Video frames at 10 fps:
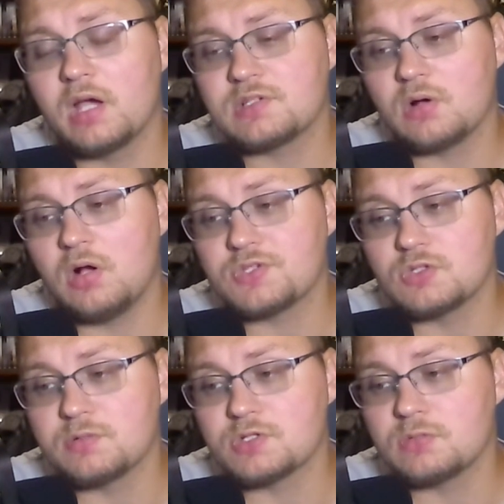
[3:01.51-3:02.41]
guys are all
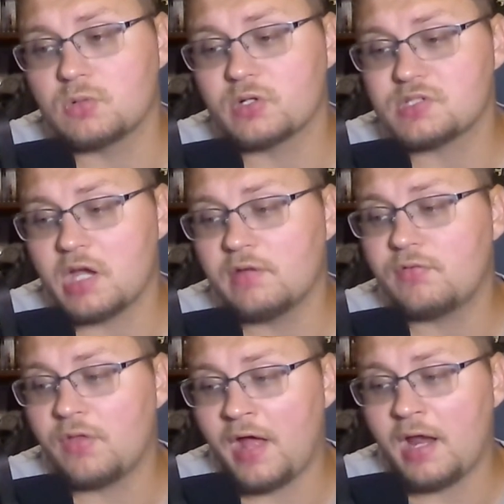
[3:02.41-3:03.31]
super super
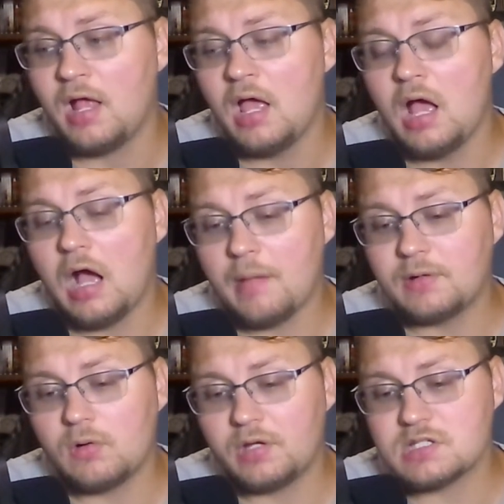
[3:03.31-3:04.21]
excited for that. I'm
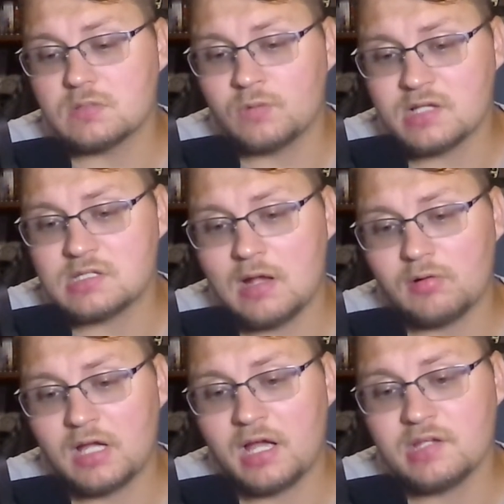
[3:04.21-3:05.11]
gonna go get some rest
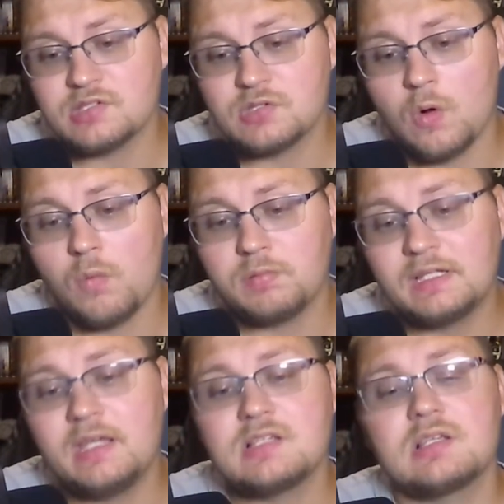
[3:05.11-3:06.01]
now, guys. So
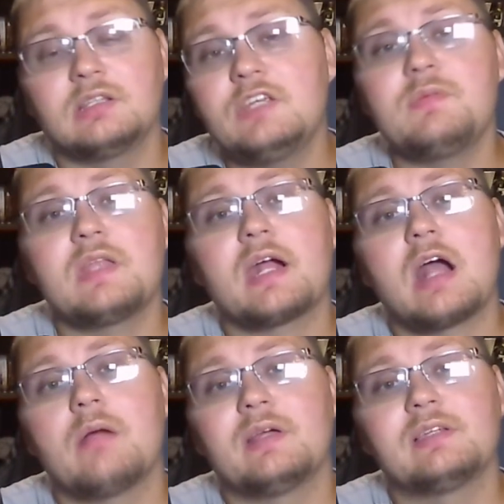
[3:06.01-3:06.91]
please leave me that
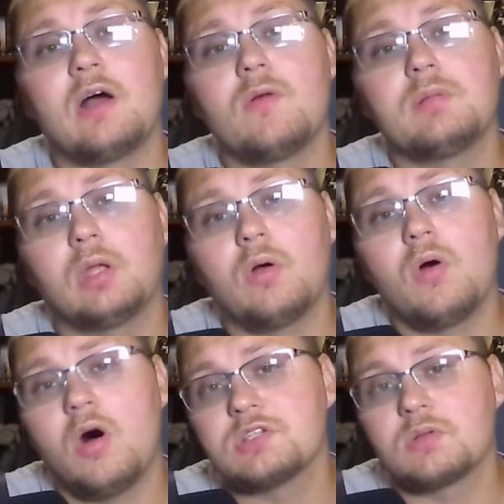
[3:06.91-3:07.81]
comment down below.
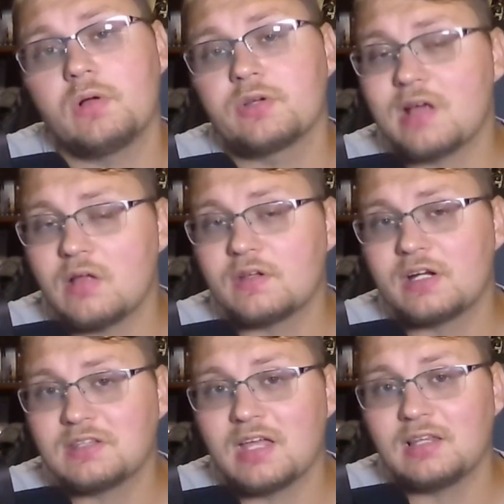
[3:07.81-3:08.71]
Also, while you're down there,
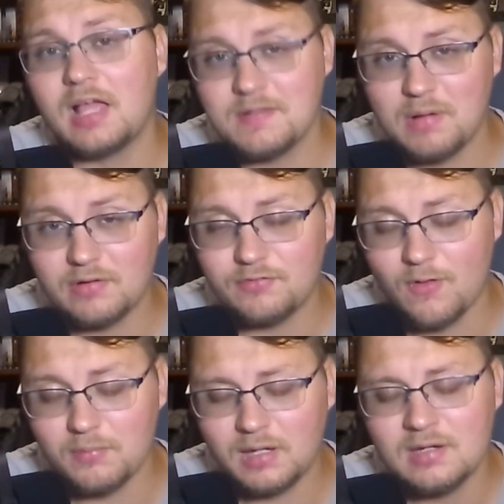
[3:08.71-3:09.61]
hit that like button
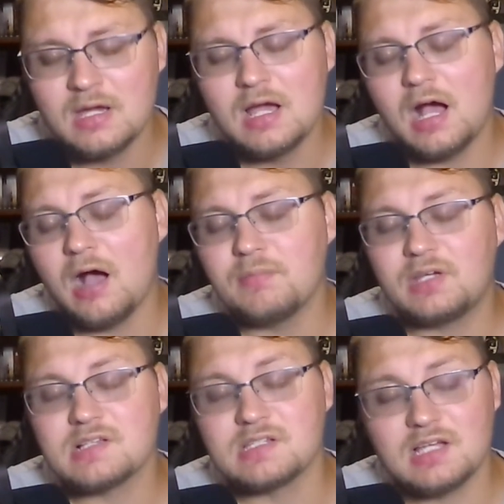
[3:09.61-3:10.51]
for me um,
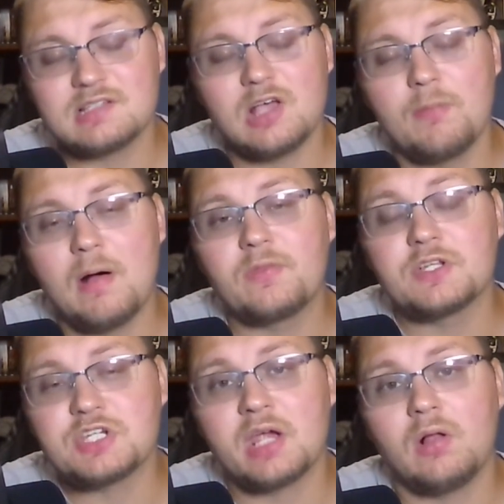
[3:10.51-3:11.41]
because it does help out
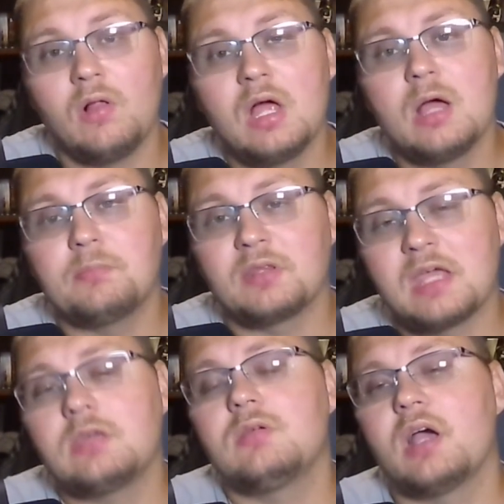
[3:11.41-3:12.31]
the channel. But
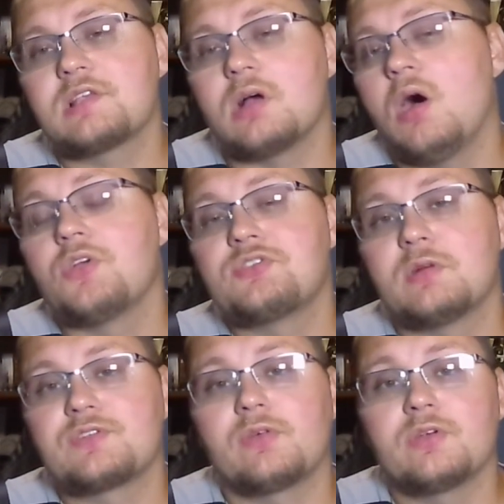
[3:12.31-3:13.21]
thank you guys all so
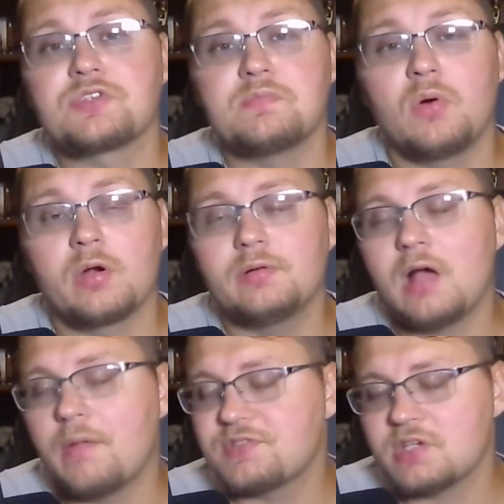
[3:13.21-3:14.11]
much for your support.
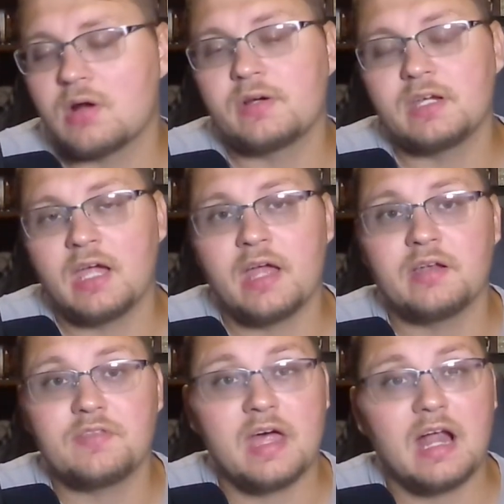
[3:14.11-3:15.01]
I'm sorry
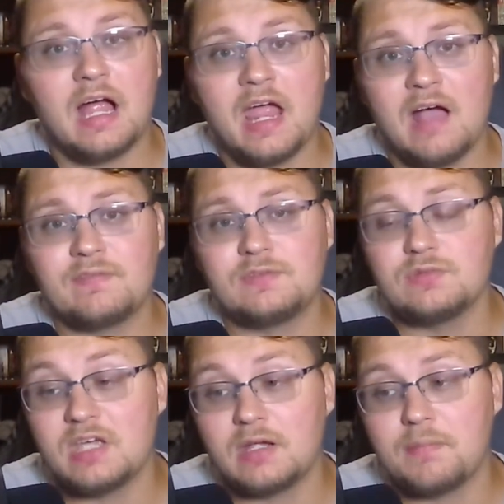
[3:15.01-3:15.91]
again that I have to
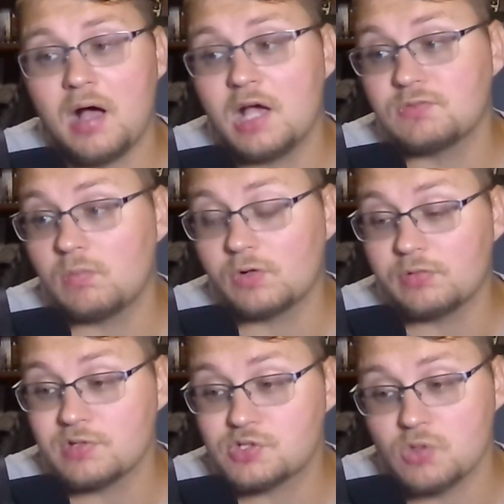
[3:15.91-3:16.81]
take a pause when we're
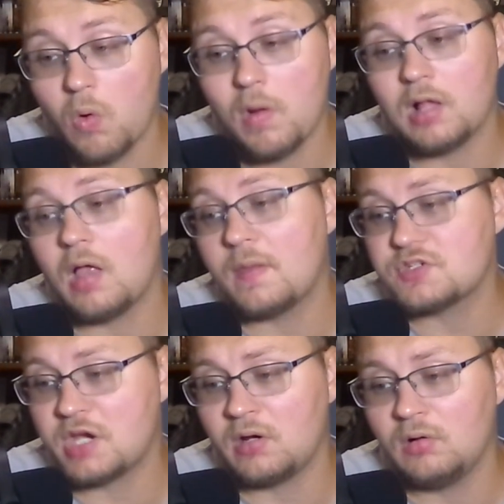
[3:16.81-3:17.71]
doing so well on the
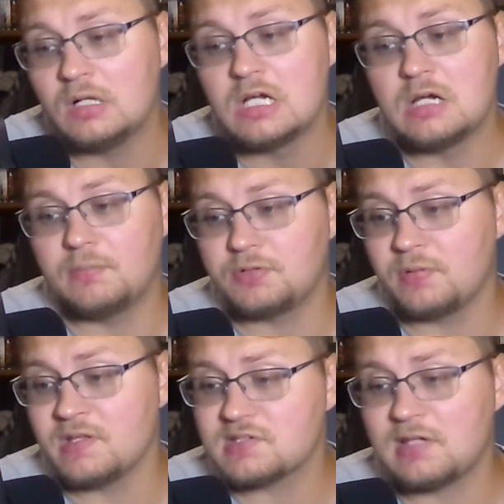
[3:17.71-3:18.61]
channel
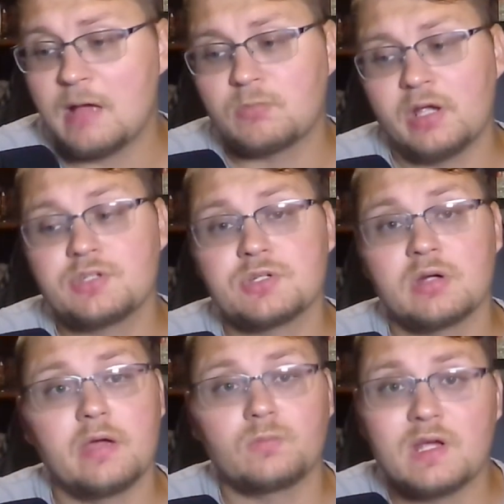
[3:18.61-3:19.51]
between Slime Rancher
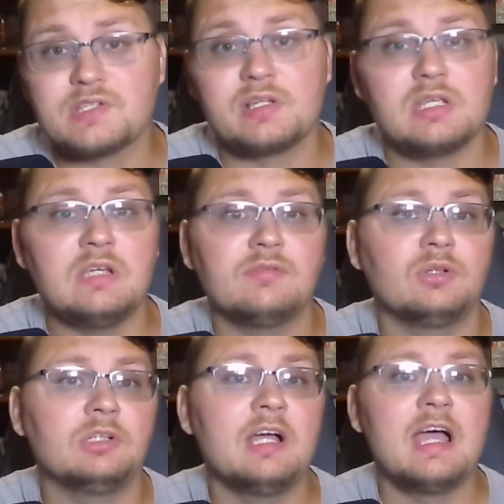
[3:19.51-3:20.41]
and Resident
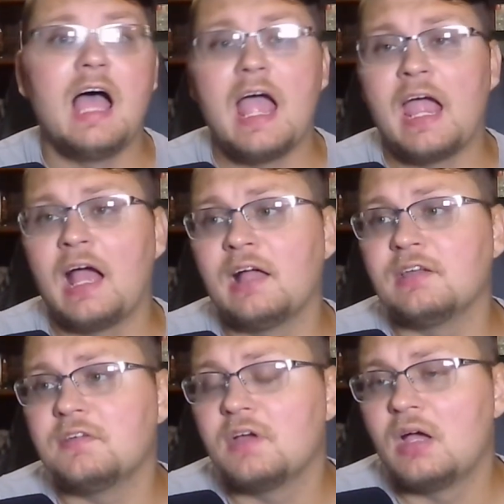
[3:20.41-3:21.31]
Evil
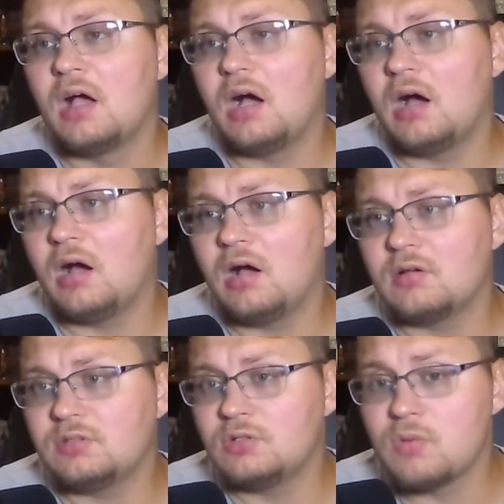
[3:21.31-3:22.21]
and
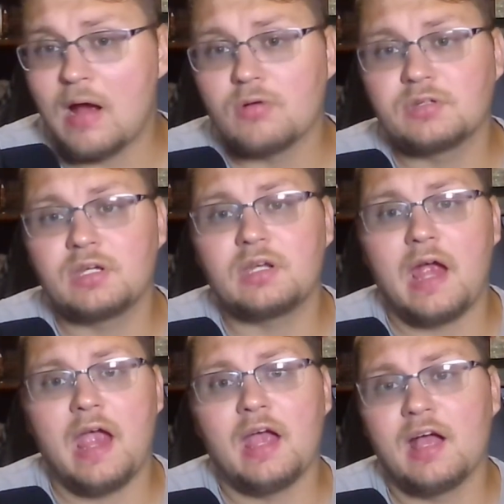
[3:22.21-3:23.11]
uh,
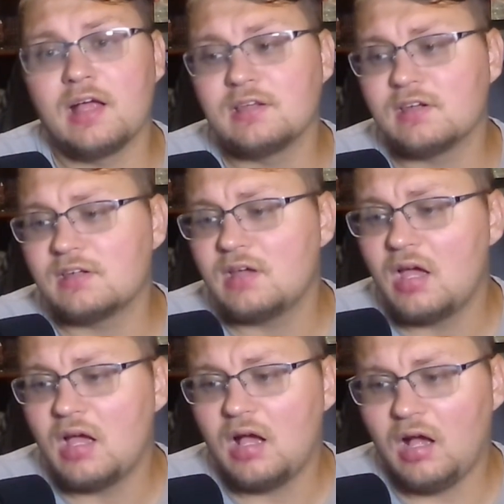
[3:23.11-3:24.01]
Grounded and
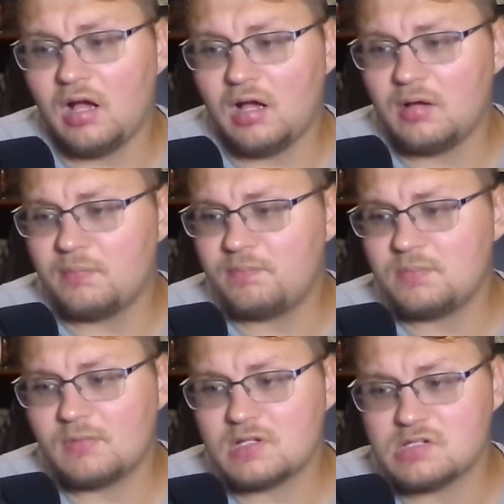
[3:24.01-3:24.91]
uh,
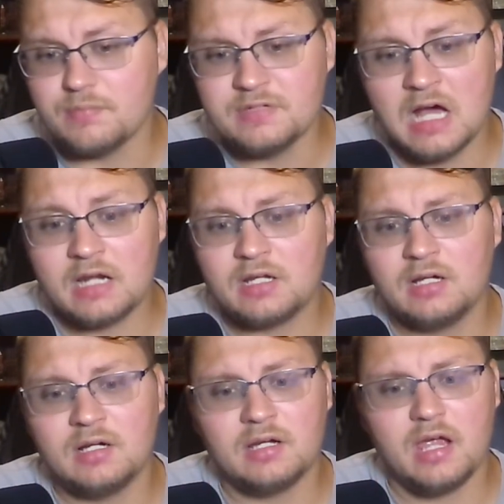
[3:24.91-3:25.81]

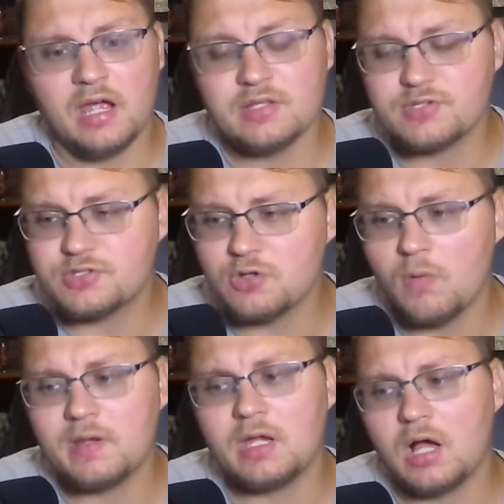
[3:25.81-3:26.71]
Subnautica and
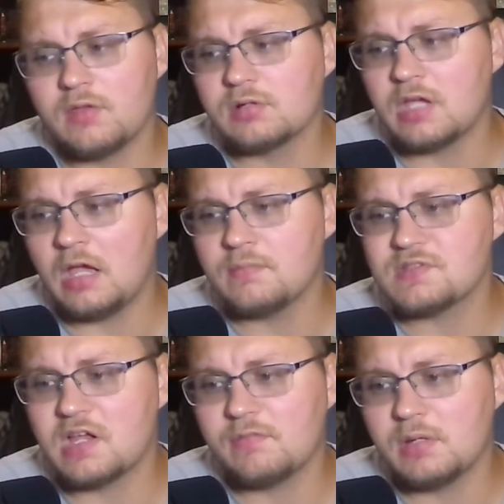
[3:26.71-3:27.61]
so many other
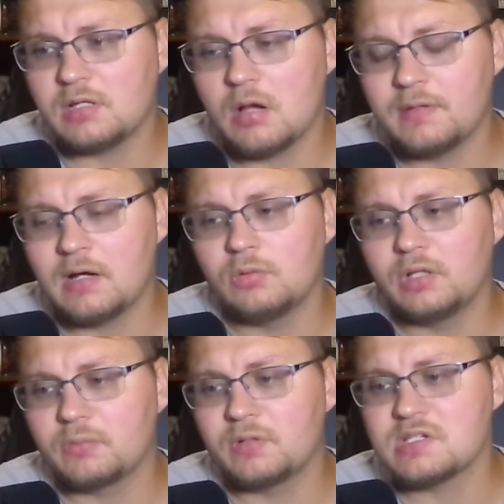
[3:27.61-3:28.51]
games that have been coming out
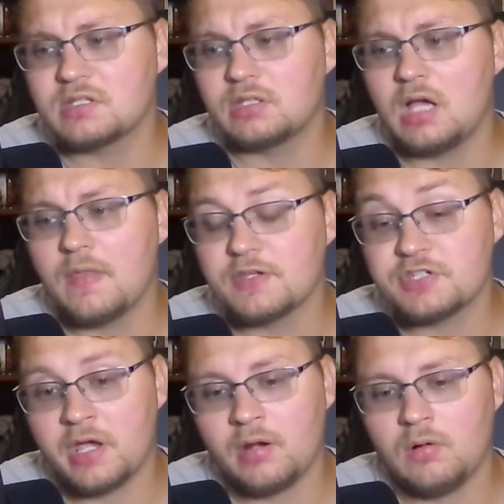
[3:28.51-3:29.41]
recently on the
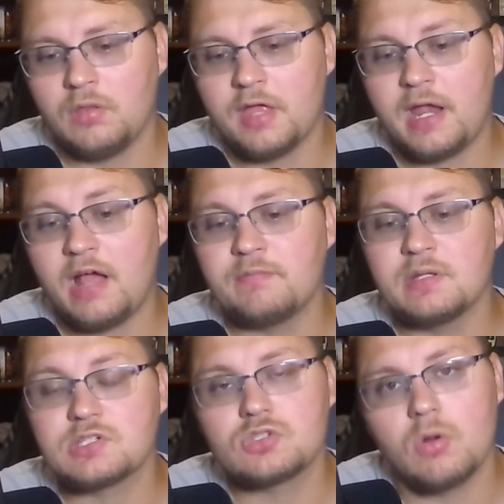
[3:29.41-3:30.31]
channel that have
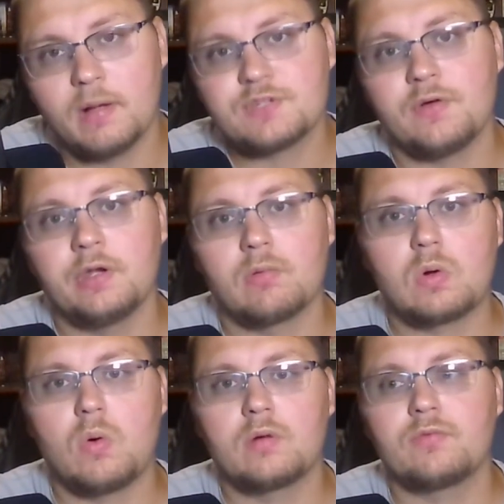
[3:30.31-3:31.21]
been so much fun to
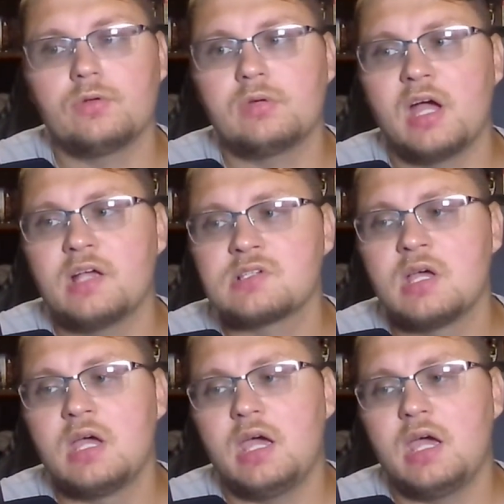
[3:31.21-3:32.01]
record for you guys.